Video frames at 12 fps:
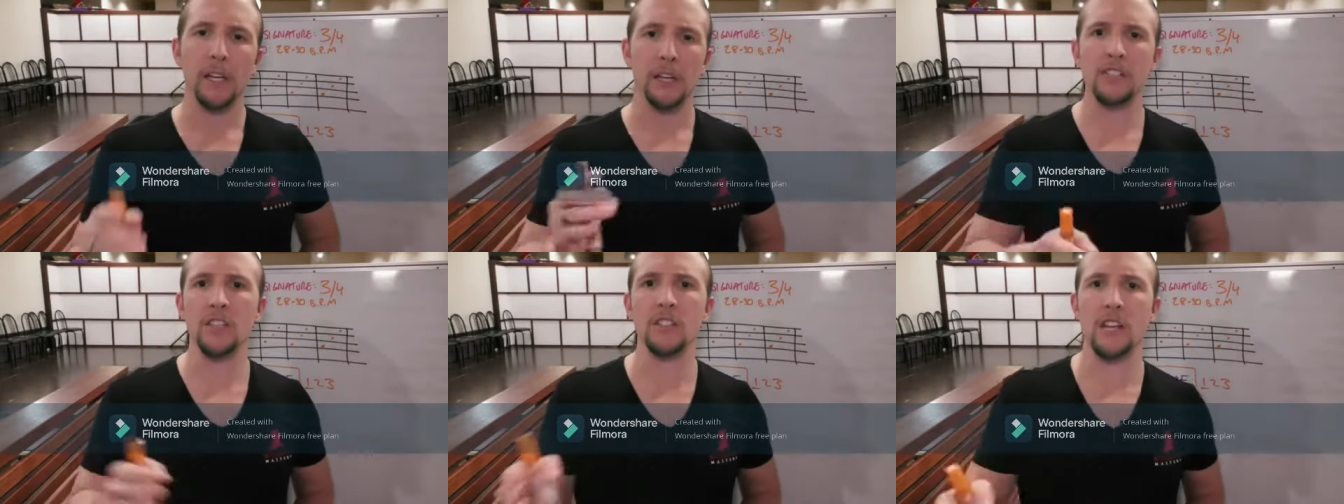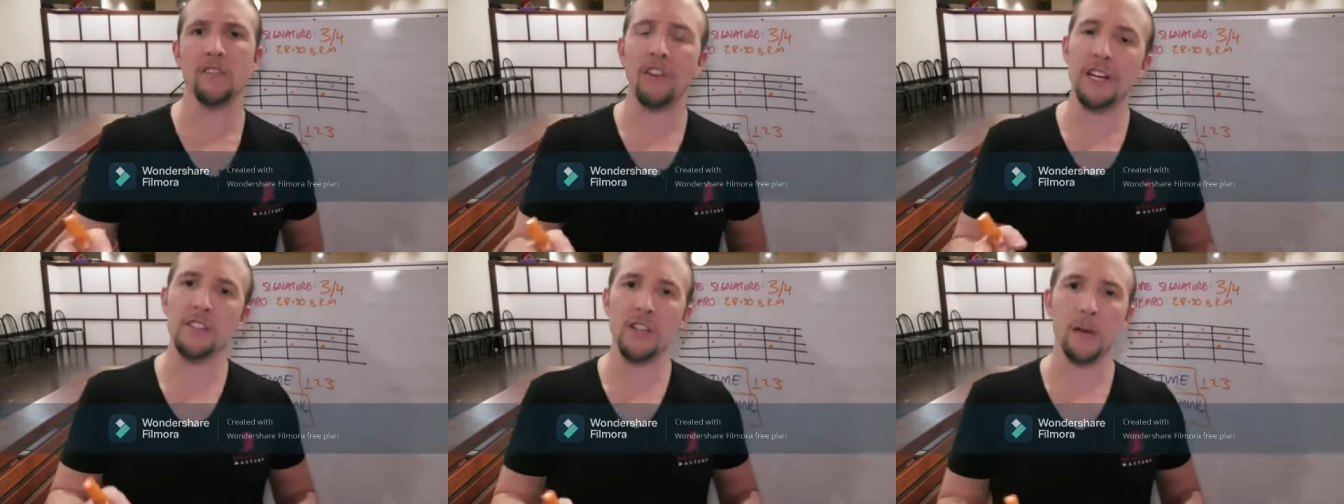Let's understand
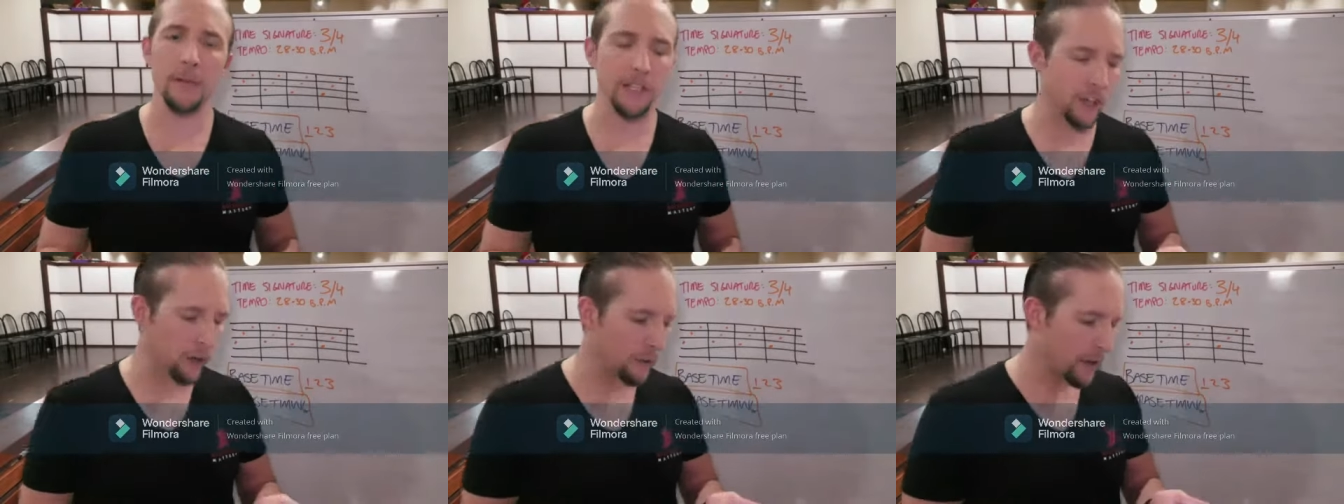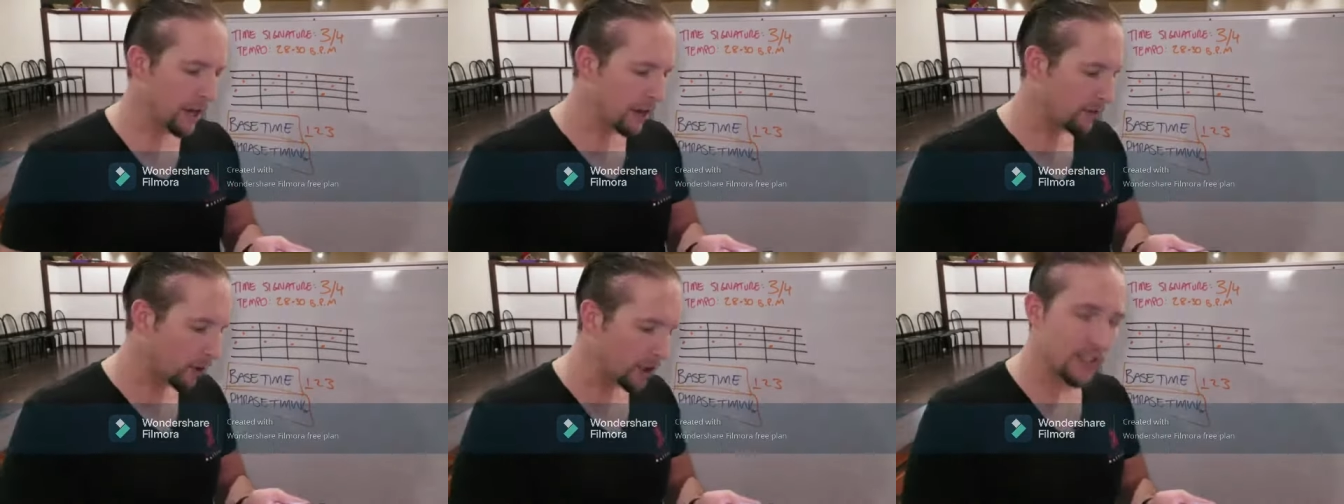phrase timing. So,
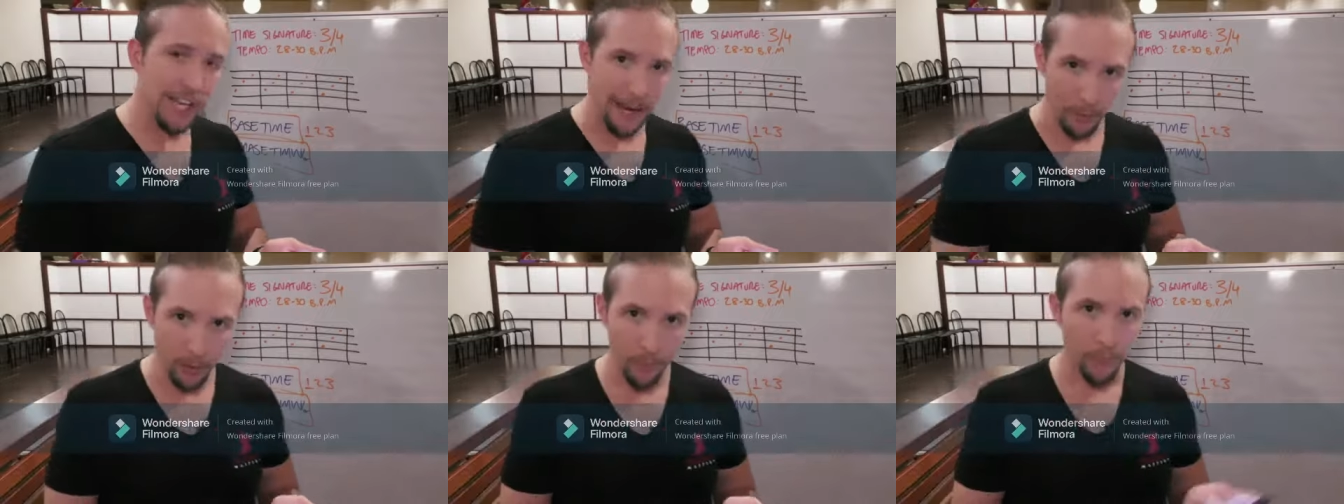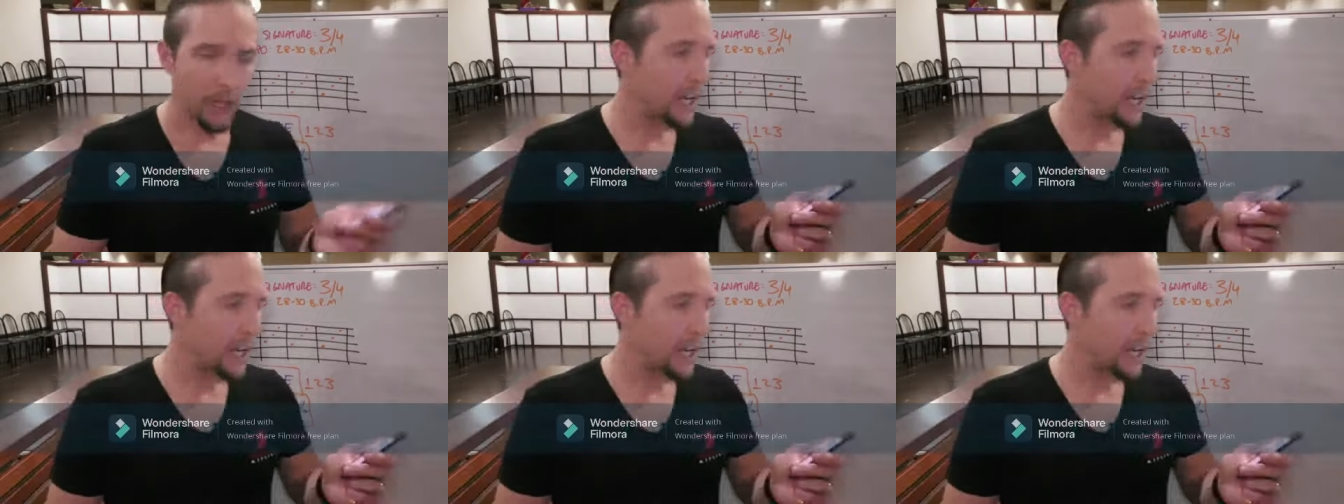for example,